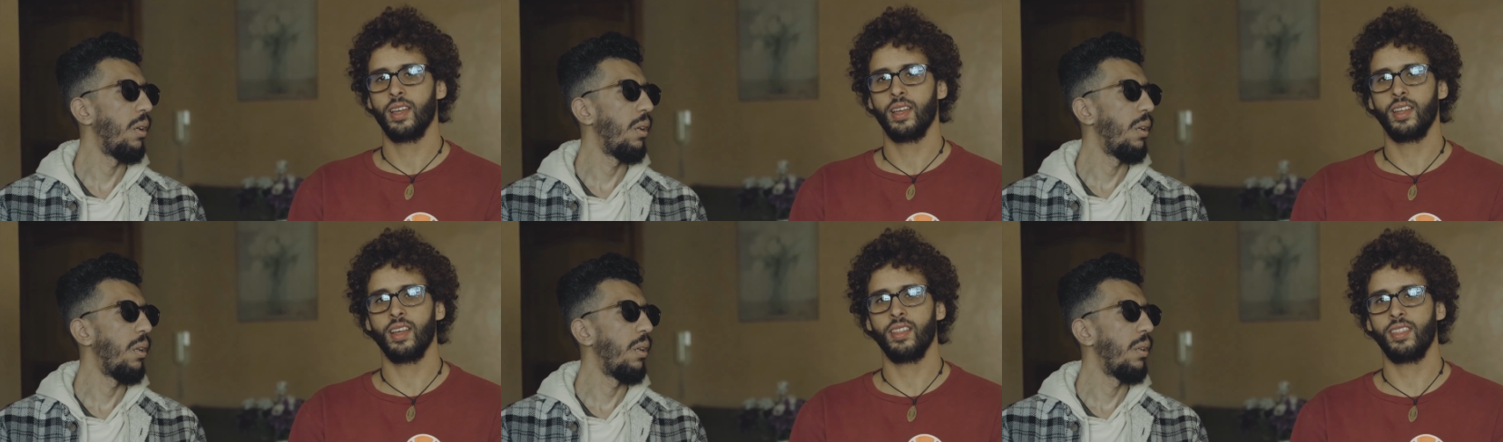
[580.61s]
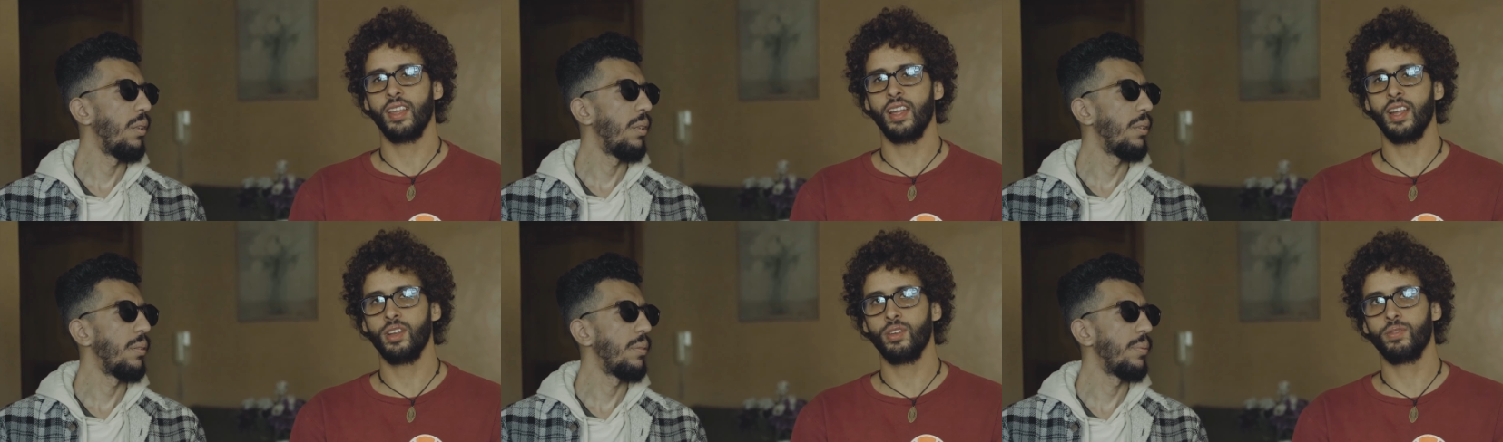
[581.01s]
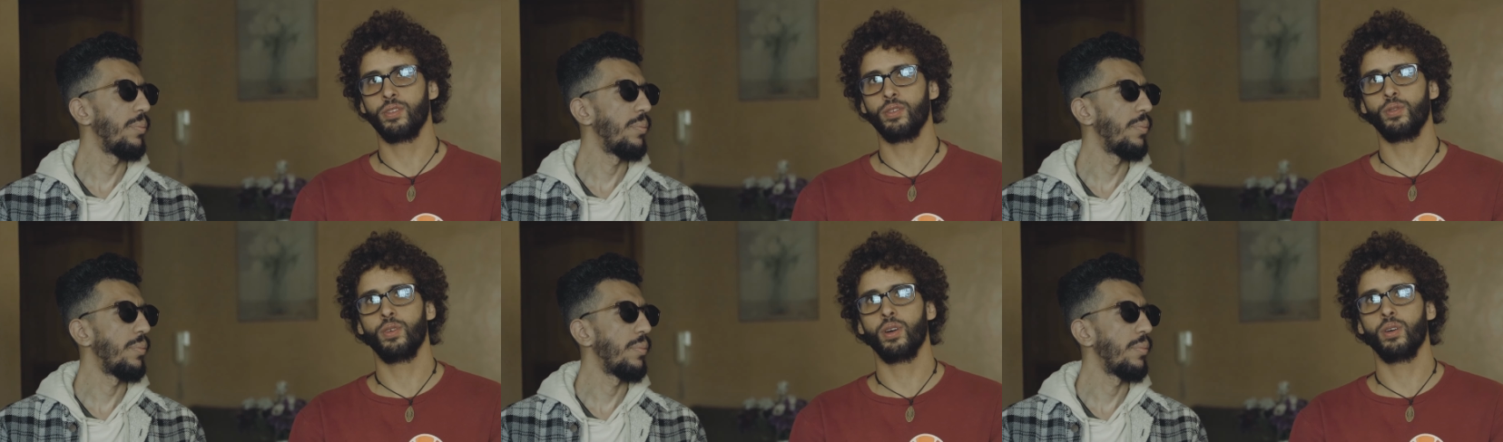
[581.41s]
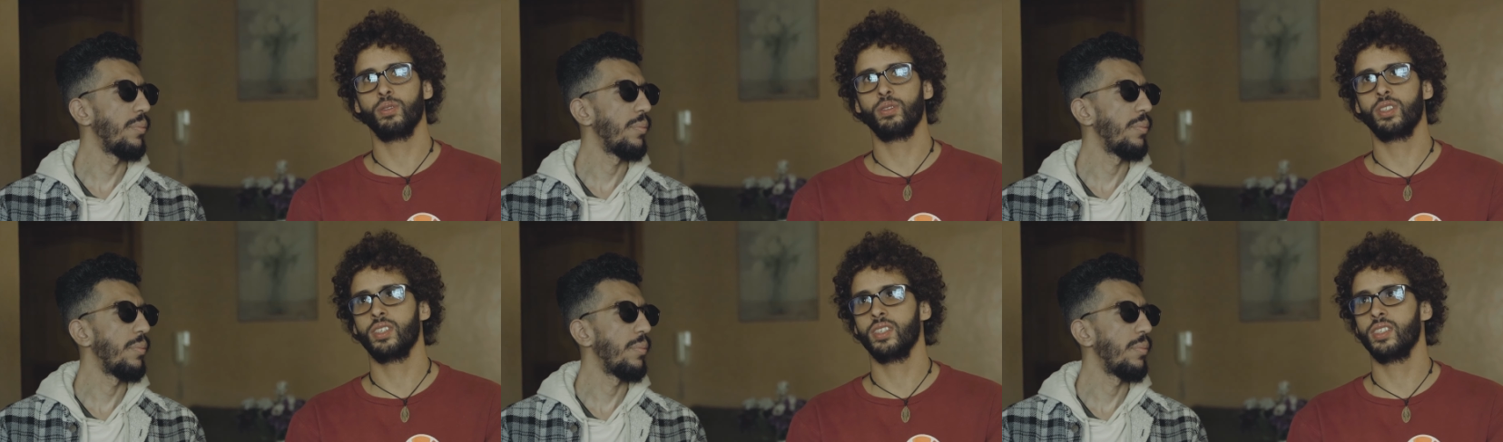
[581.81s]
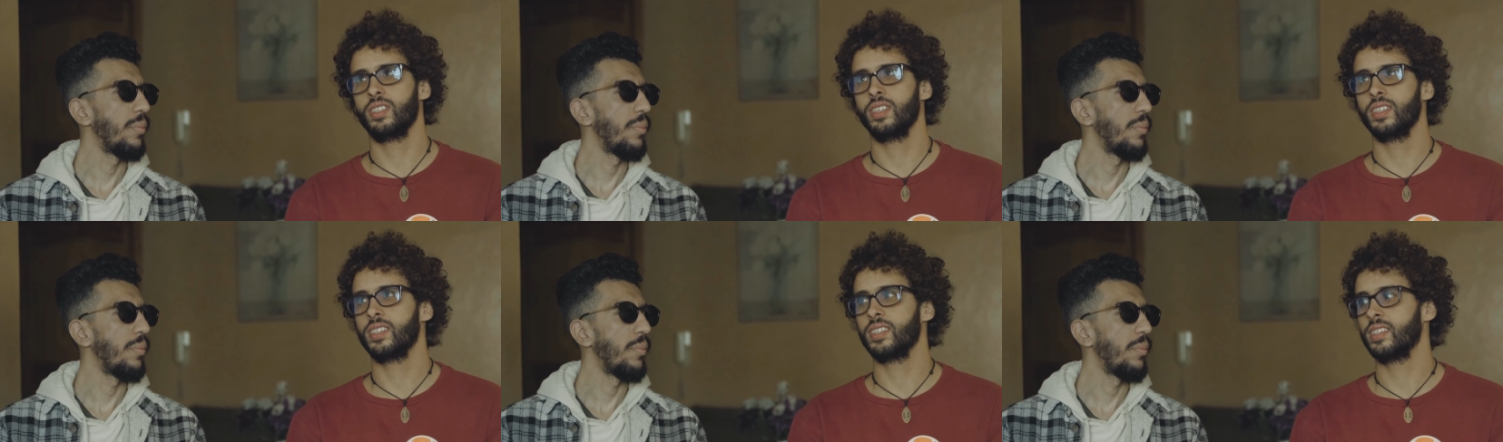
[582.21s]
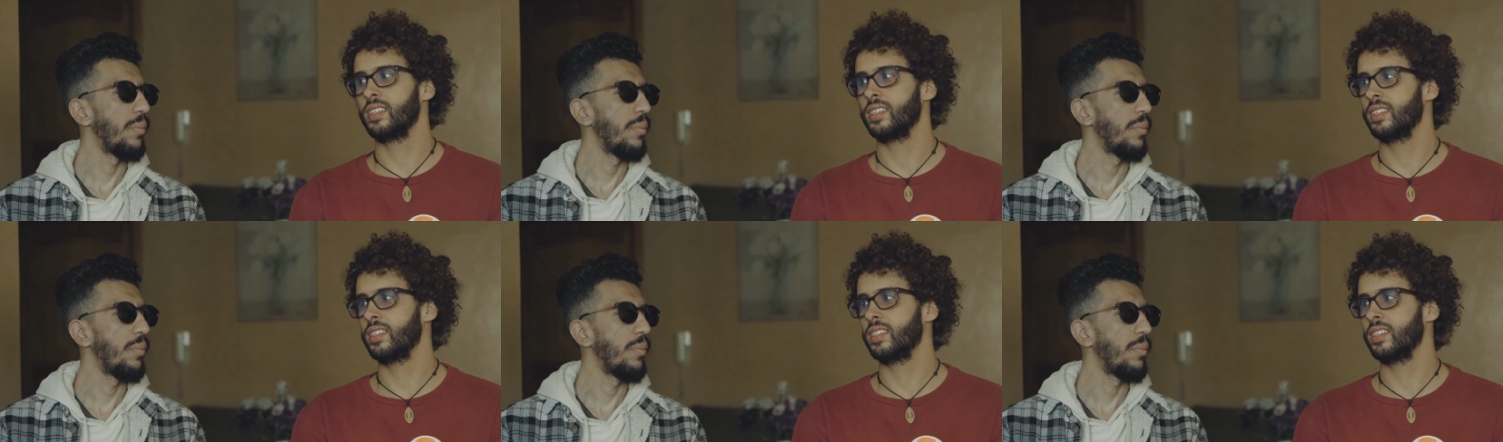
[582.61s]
Speaker 1: And at the end of the road, she just,